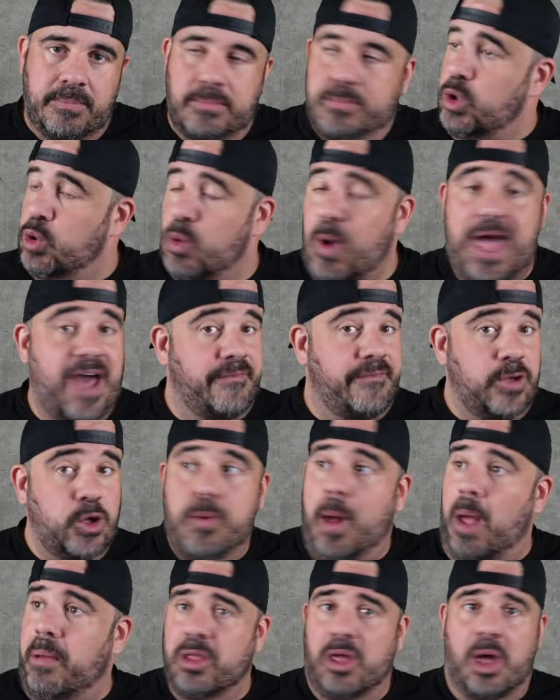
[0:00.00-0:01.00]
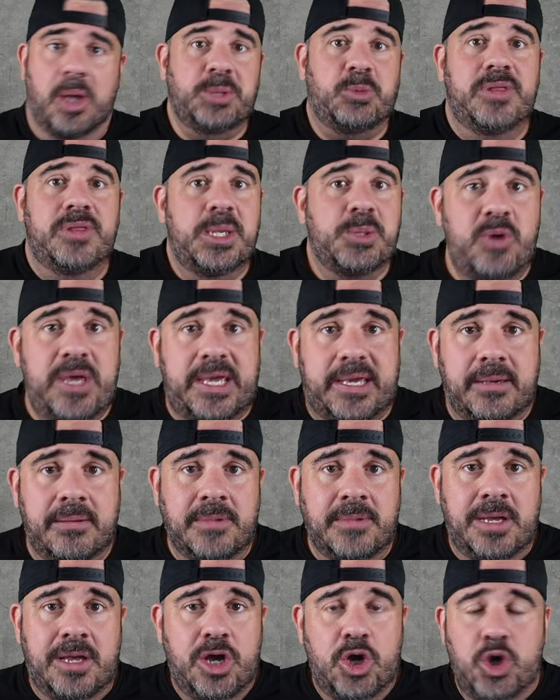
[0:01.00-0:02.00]
You have. You probably lost one this week.
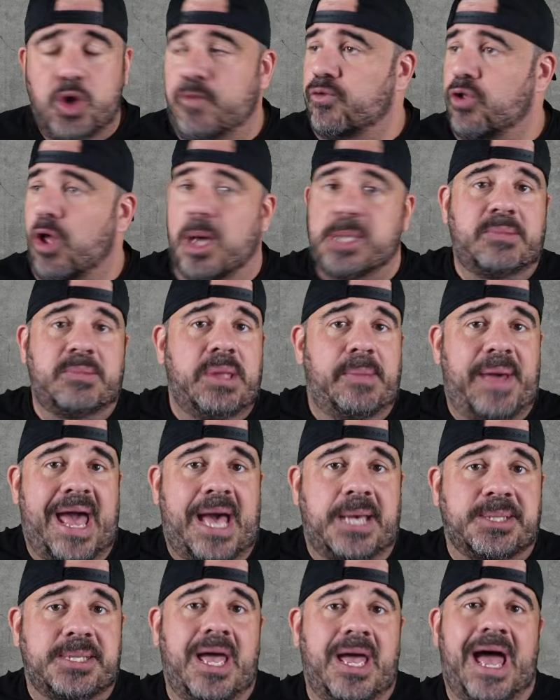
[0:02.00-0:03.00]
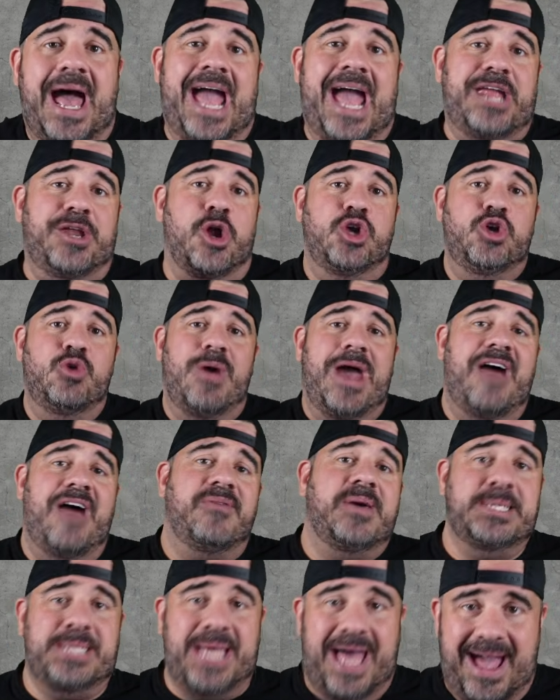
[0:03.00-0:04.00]
You've lost one in the past. I know you have
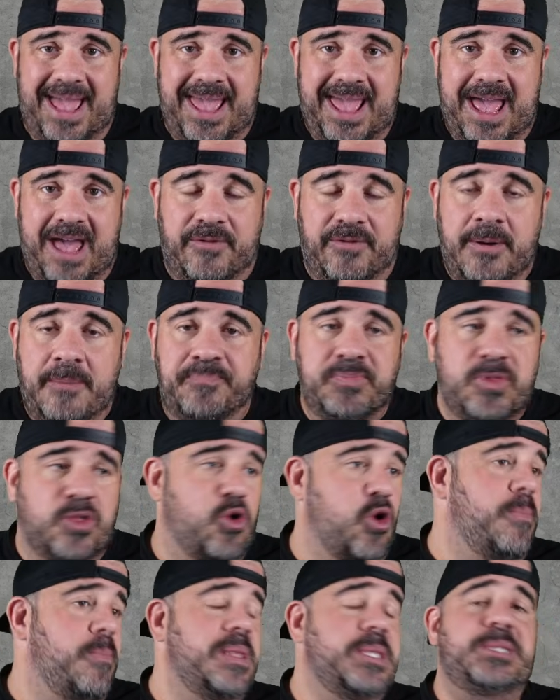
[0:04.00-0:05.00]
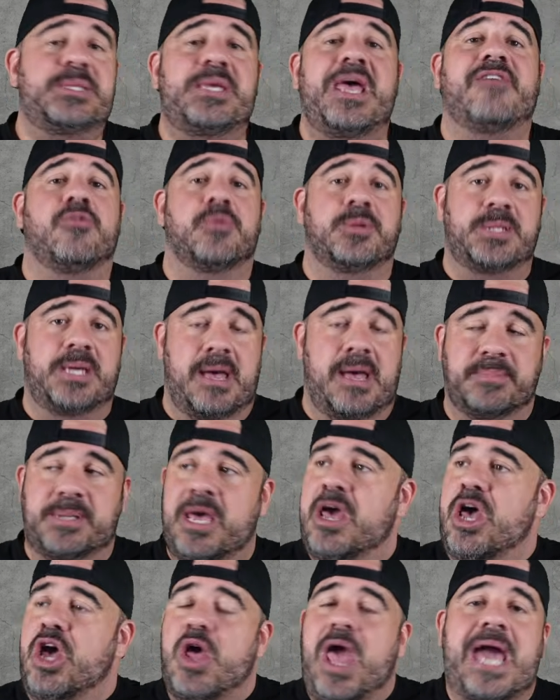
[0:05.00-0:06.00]
because I have. There have been several times
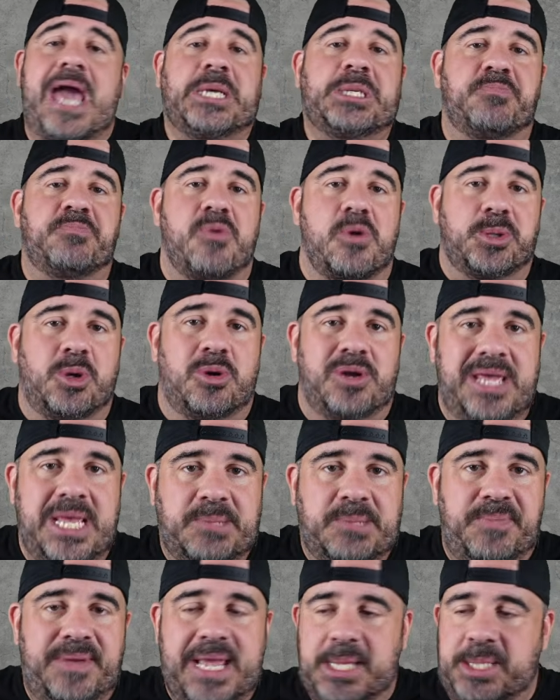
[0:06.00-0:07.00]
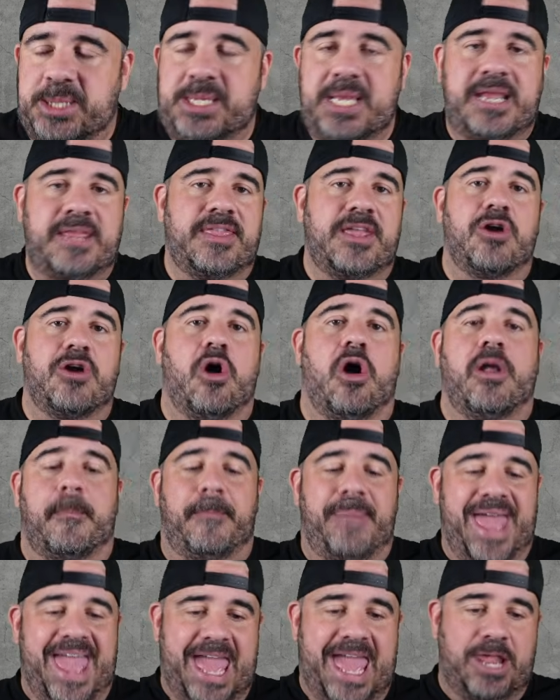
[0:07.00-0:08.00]
experts on ESPN sitting there on a
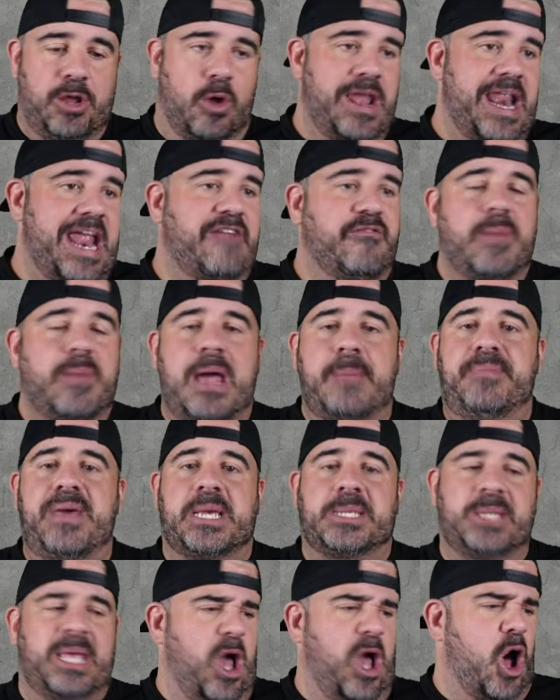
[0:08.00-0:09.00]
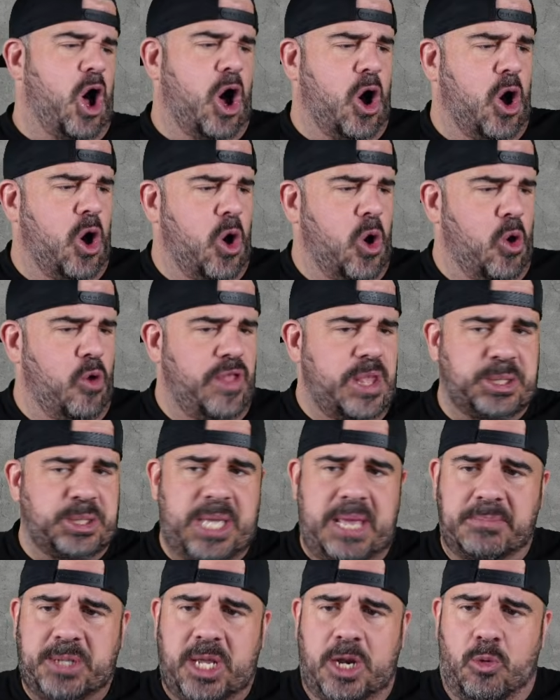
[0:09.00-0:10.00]
panel and everybody picks like, oh, this
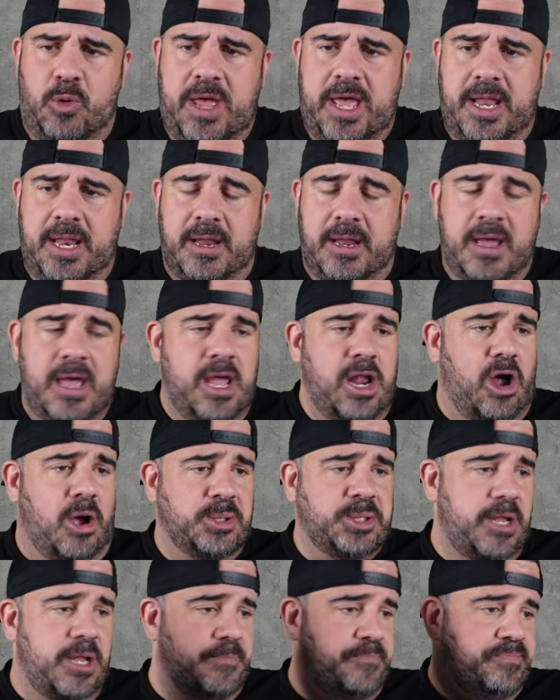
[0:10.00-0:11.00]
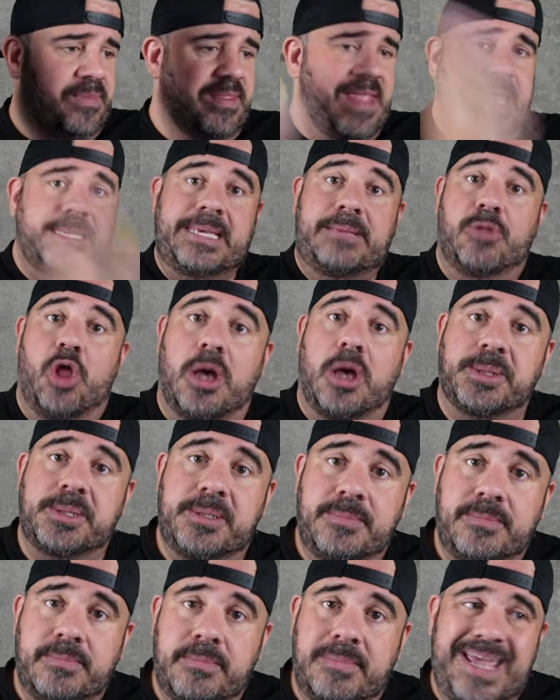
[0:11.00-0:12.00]
team's going to win. And all of a sudden, that team
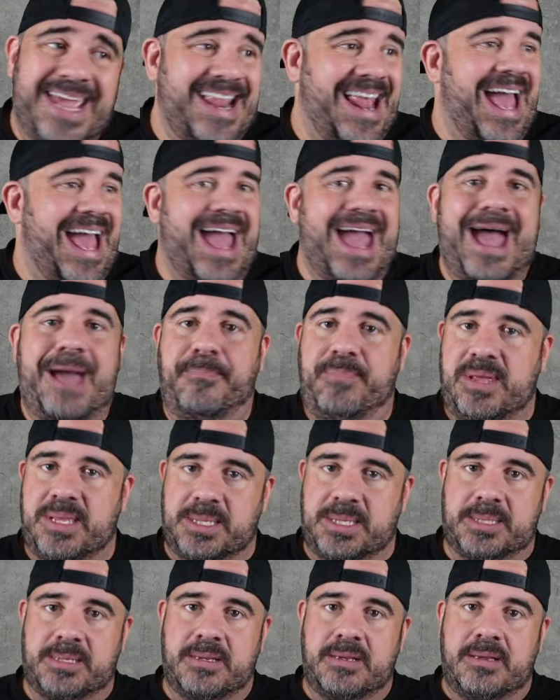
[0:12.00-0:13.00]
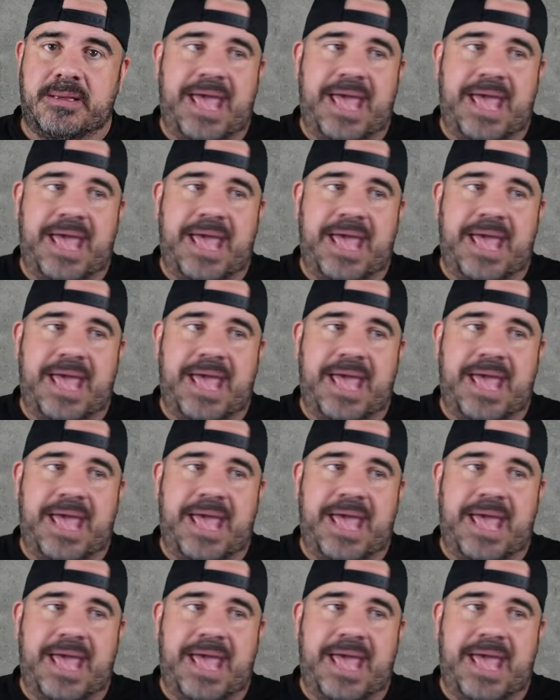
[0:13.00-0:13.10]
lost. It happens.